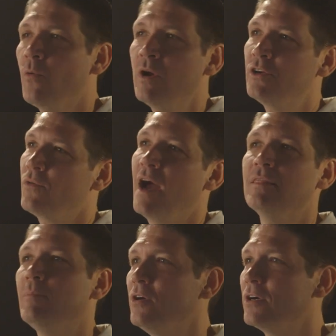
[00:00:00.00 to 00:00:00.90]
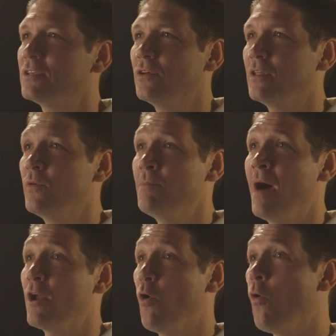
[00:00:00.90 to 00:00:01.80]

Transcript: wanted to write the book so that we might